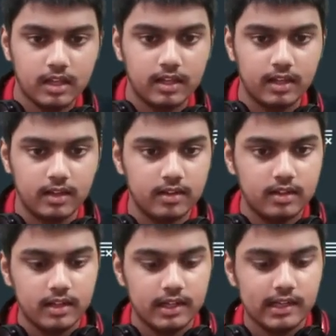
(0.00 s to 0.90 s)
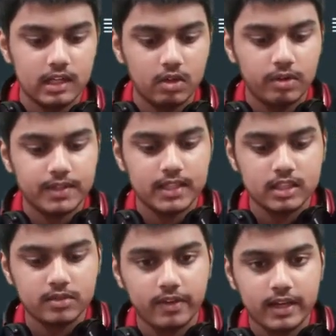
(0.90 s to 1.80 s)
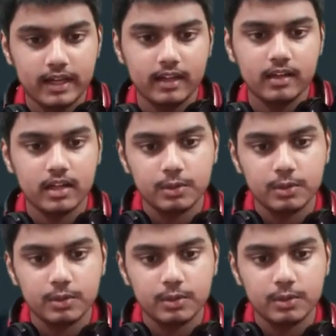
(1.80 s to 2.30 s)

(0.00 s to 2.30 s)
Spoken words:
yeah, and now everything is fine. Now